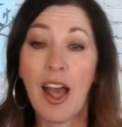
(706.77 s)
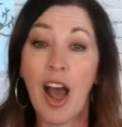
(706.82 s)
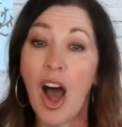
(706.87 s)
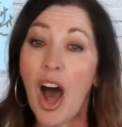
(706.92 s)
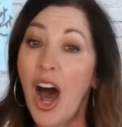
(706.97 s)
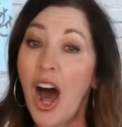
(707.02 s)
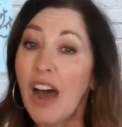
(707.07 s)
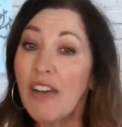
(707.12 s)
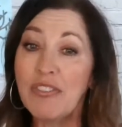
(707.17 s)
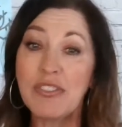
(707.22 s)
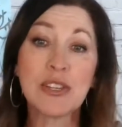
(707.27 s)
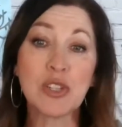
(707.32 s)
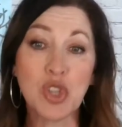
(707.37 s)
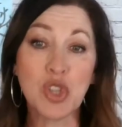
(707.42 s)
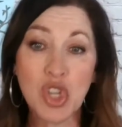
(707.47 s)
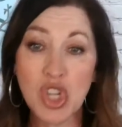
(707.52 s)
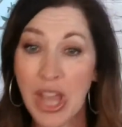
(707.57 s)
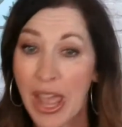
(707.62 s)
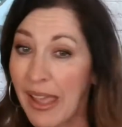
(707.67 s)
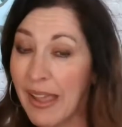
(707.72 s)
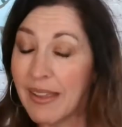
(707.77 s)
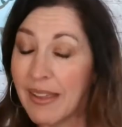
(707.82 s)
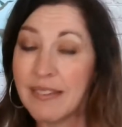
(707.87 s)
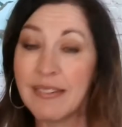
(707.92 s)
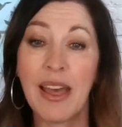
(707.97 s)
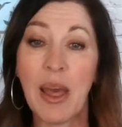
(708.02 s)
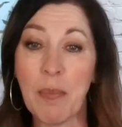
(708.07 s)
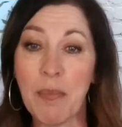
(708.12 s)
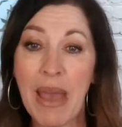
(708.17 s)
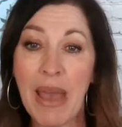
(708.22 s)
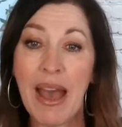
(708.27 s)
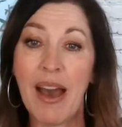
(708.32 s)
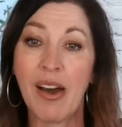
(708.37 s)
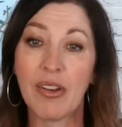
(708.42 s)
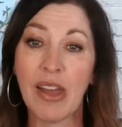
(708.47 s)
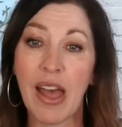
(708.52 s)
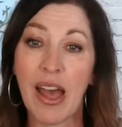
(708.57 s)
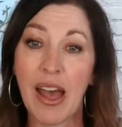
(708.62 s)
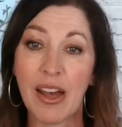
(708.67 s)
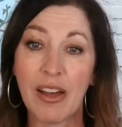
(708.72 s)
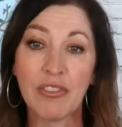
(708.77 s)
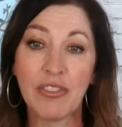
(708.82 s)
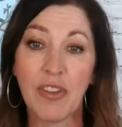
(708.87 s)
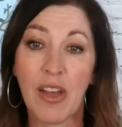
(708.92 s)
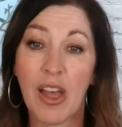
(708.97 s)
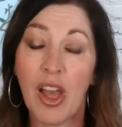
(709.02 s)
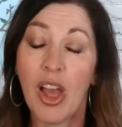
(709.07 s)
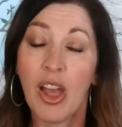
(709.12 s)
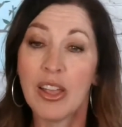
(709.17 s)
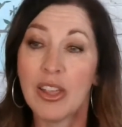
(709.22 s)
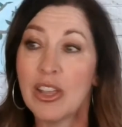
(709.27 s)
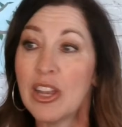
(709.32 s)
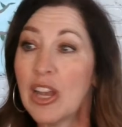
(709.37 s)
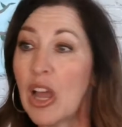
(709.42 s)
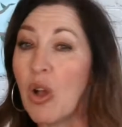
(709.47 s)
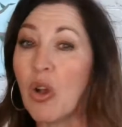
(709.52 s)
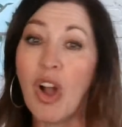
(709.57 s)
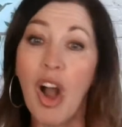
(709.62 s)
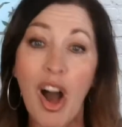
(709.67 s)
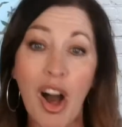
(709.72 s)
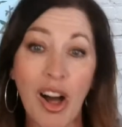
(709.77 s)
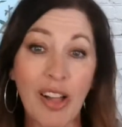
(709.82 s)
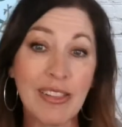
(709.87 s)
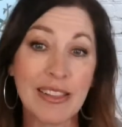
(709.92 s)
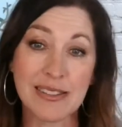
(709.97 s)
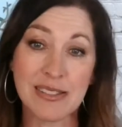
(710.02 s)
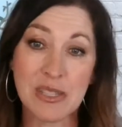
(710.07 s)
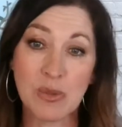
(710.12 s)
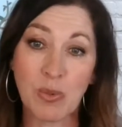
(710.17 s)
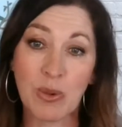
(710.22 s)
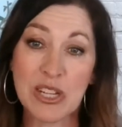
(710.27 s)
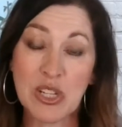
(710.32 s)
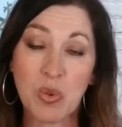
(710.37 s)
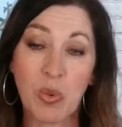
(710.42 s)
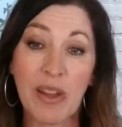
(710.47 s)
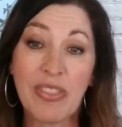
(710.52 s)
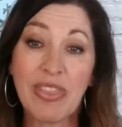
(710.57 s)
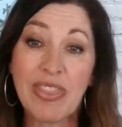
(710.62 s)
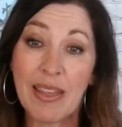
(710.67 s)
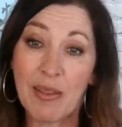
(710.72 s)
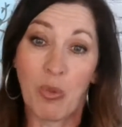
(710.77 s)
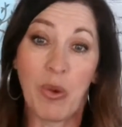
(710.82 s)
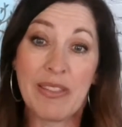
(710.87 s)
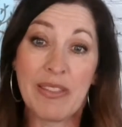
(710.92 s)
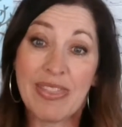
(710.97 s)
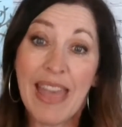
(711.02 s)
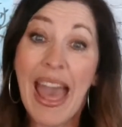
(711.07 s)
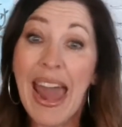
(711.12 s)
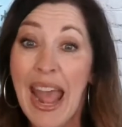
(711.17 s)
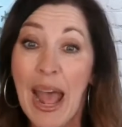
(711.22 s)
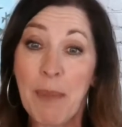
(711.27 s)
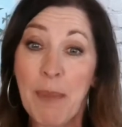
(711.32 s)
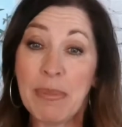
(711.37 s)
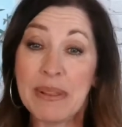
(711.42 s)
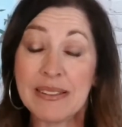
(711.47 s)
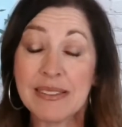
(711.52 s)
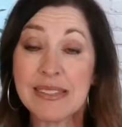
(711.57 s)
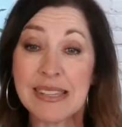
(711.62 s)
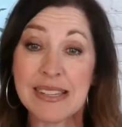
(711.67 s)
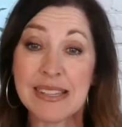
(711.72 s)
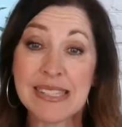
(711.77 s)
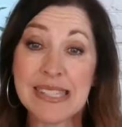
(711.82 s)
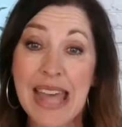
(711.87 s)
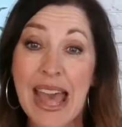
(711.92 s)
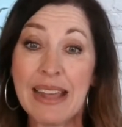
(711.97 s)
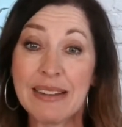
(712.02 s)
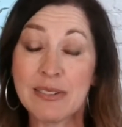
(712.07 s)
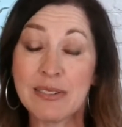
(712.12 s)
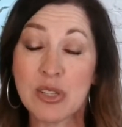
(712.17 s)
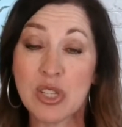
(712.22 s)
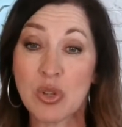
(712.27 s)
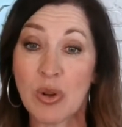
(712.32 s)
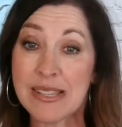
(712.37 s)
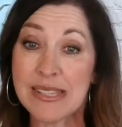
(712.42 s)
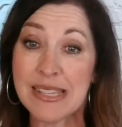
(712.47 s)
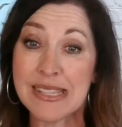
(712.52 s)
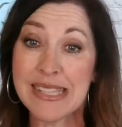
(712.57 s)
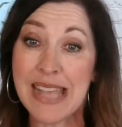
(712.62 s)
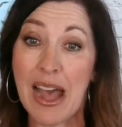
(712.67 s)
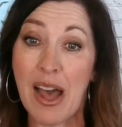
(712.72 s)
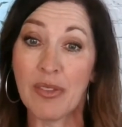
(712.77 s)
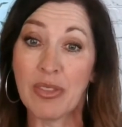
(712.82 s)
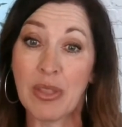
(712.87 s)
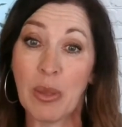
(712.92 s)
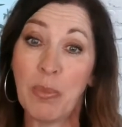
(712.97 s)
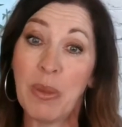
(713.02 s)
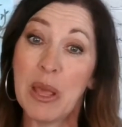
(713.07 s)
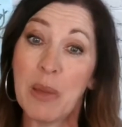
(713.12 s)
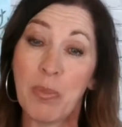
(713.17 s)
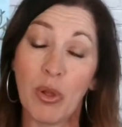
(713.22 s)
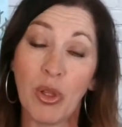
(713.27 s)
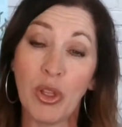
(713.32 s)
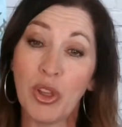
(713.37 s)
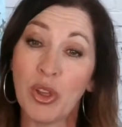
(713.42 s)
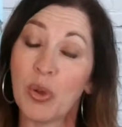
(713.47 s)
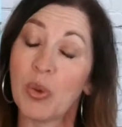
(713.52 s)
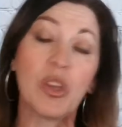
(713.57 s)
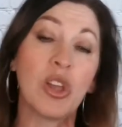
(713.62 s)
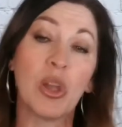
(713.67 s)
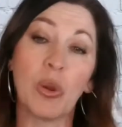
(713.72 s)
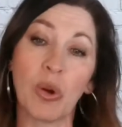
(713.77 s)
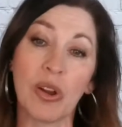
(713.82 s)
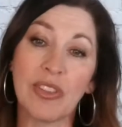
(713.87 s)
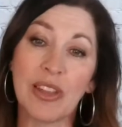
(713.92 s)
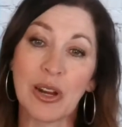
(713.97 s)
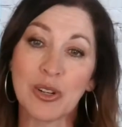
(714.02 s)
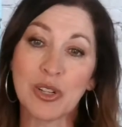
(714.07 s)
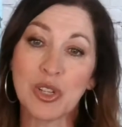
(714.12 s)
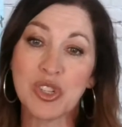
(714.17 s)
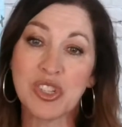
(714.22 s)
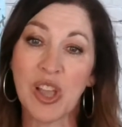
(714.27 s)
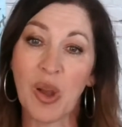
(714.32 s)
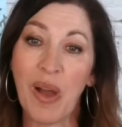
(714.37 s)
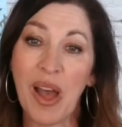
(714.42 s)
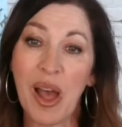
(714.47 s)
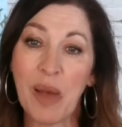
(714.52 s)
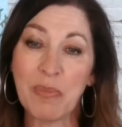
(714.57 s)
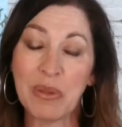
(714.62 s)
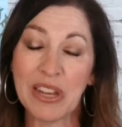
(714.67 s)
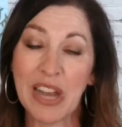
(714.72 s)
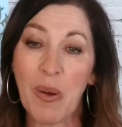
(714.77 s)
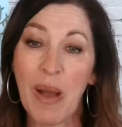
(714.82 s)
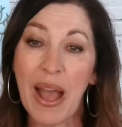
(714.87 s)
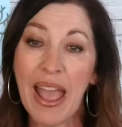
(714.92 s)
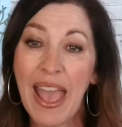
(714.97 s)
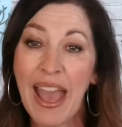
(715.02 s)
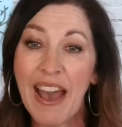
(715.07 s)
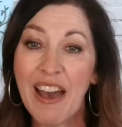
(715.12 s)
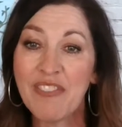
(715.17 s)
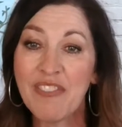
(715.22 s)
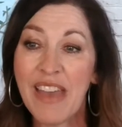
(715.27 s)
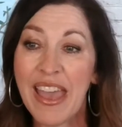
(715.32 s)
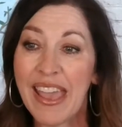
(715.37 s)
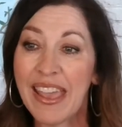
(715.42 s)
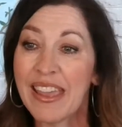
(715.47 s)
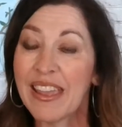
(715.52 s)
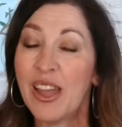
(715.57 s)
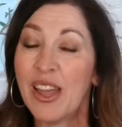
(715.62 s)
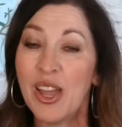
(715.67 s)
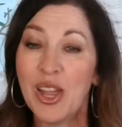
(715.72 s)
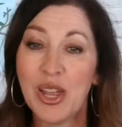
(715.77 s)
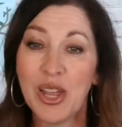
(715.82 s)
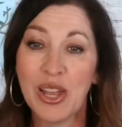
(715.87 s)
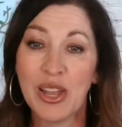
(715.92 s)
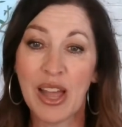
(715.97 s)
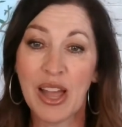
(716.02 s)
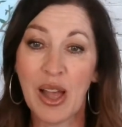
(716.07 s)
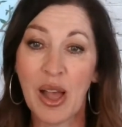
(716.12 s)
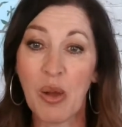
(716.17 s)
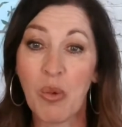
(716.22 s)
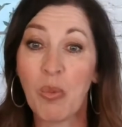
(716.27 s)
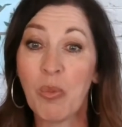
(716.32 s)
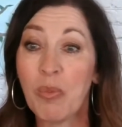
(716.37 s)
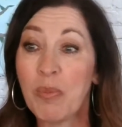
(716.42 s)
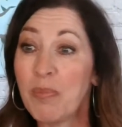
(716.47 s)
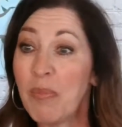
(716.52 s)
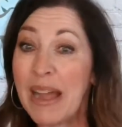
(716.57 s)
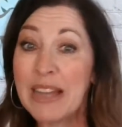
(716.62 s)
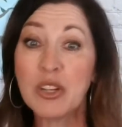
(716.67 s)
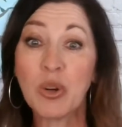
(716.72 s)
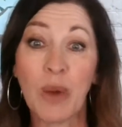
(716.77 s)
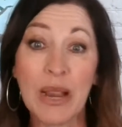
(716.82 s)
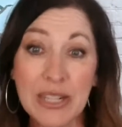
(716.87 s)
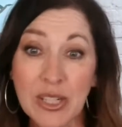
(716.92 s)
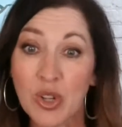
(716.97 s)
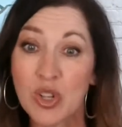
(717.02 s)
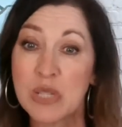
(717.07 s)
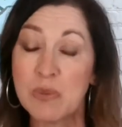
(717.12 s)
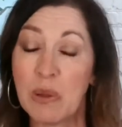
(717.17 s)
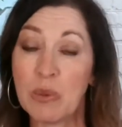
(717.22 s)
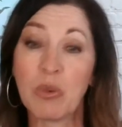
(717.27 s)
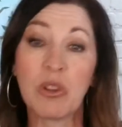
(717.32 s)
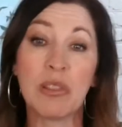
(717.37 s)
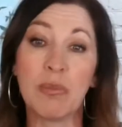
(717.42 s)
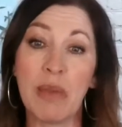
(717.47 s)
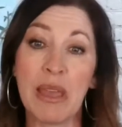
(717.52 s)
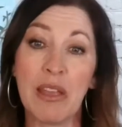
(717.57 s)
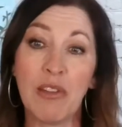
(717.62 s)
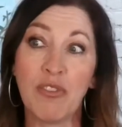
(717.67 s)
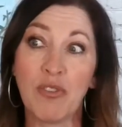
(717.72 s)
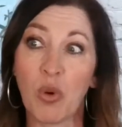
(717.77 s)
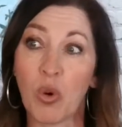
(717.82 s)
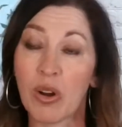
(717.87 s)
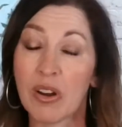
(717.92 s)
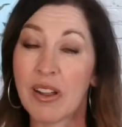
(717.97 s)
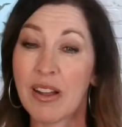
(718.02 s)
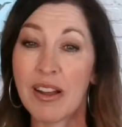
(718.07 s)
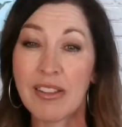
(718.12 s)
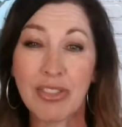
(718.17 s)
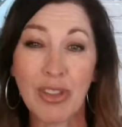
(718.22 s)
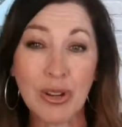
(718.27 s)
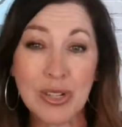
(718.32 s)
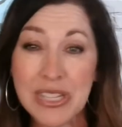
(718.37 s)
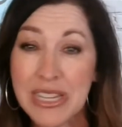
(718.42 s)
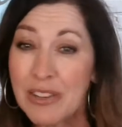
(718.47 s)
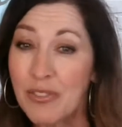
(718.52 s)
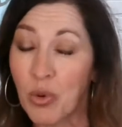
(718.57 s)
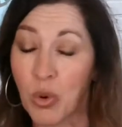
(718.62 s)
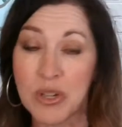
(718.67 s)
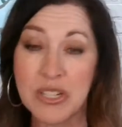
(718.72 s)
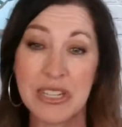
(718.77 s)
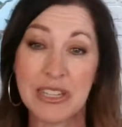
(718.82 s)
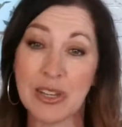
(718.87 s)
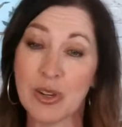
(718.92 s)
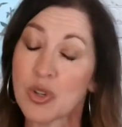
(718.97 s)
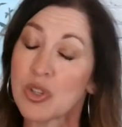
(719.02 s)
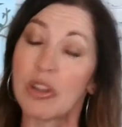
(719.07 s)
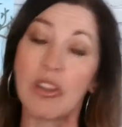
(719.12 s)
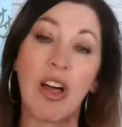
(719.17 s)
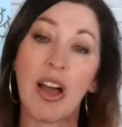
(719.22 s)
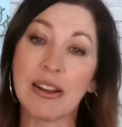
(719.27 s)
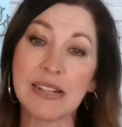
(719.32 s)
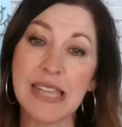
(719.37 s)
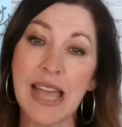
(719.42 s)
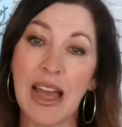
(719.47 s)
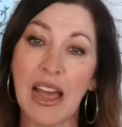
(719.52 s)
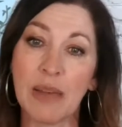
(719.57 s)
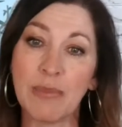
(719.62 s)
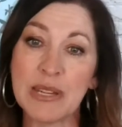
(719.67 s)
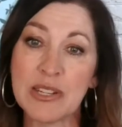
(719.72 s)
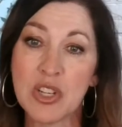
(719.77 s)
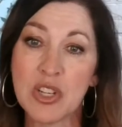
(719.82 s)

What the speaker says: off the chain amount of, you know, call-ins, which what that happens is that stresses out the people who are there to show up. You know, I have my director has been with me for 13, 14 years, a long time, and